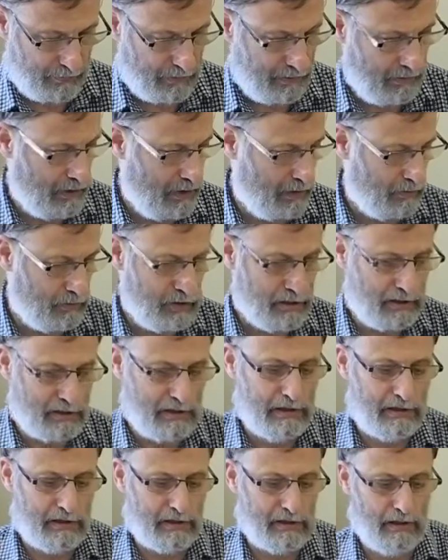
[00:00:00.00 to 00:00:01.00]
Now this
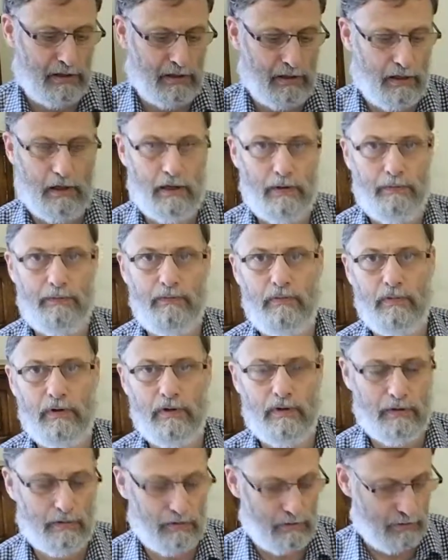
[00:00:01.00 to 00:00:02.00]
is,
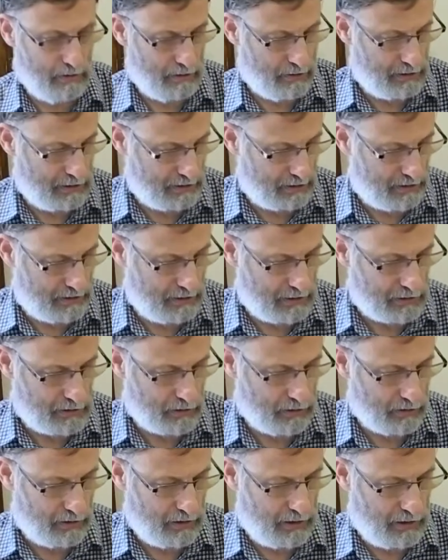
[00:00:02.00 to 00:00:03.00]
as it says
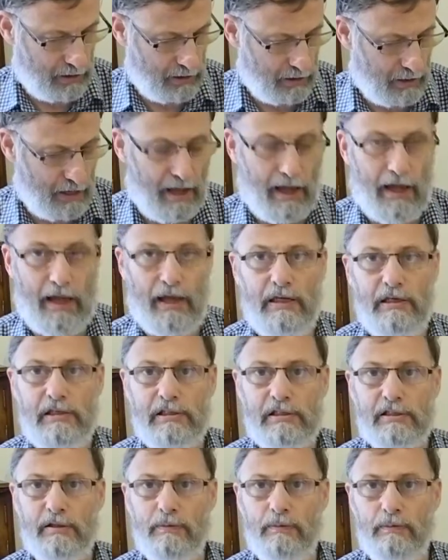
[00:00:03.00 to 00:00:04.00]
on there,
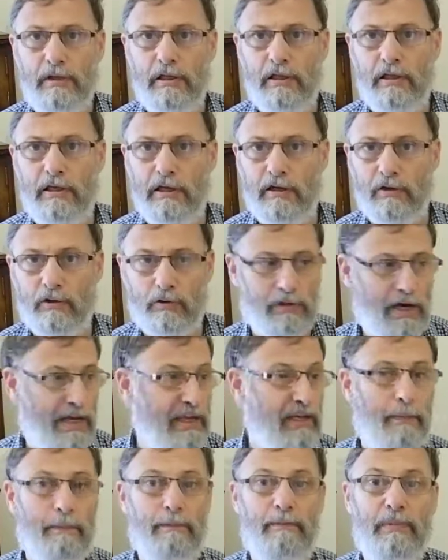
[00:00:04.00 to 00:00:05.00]
8 million or
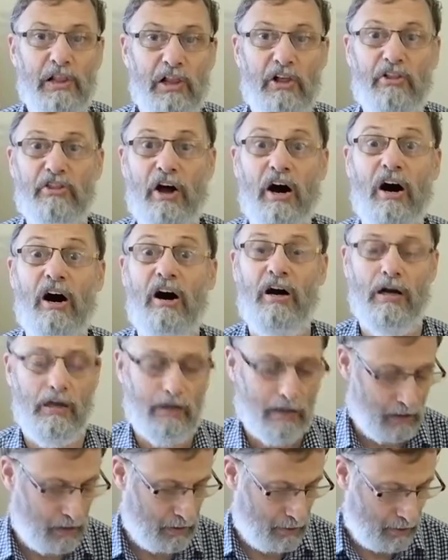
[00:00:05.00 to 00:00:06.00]
8 millimeter,
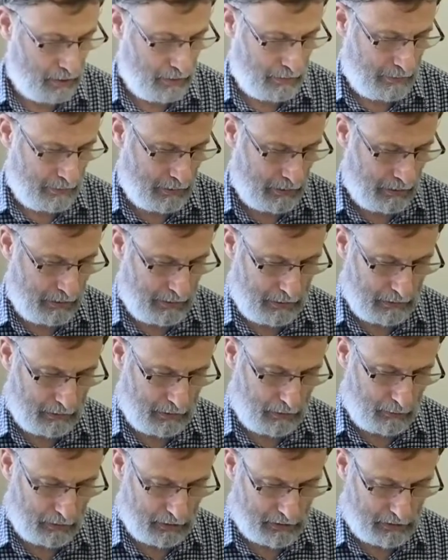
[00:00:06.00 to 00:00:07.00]
and I
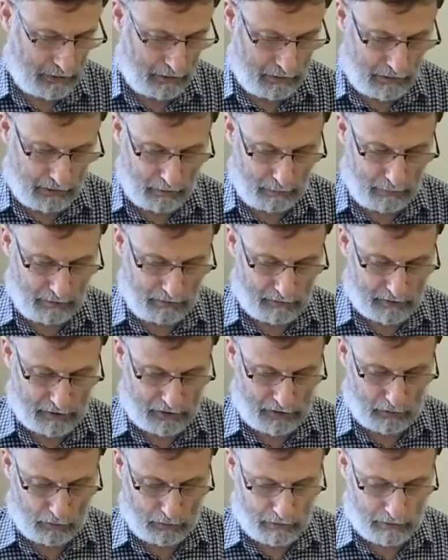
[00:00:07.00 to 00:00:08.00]
want to tell you a little bit of a
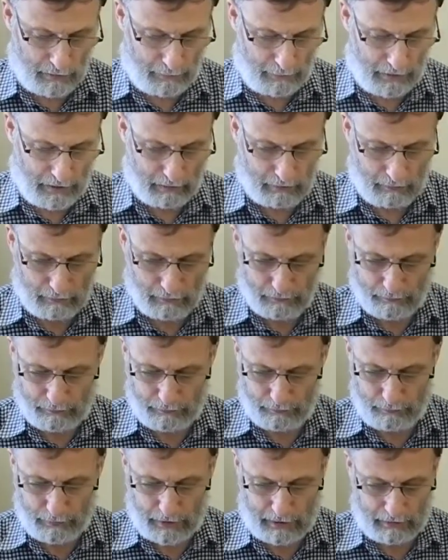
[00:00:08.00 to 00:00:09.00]
story about
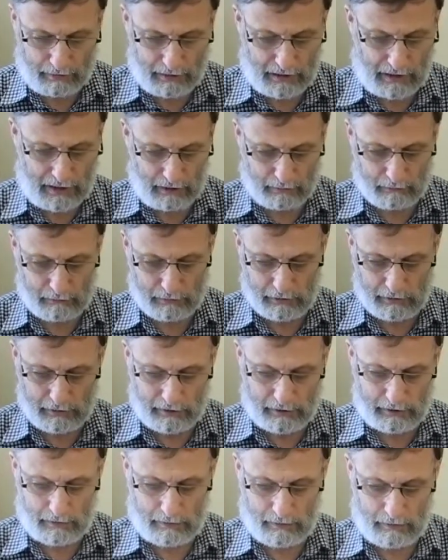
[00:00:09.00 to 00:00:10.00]

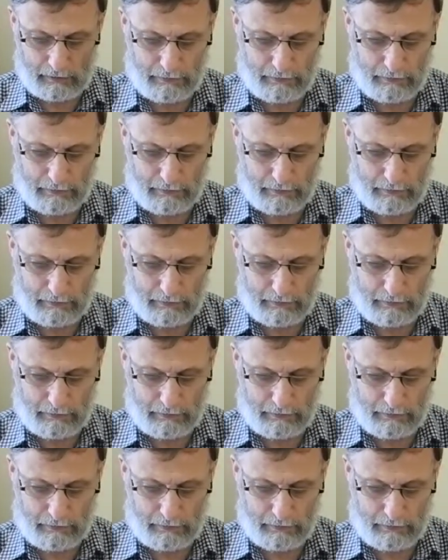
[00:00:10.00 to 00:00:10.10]
cameras.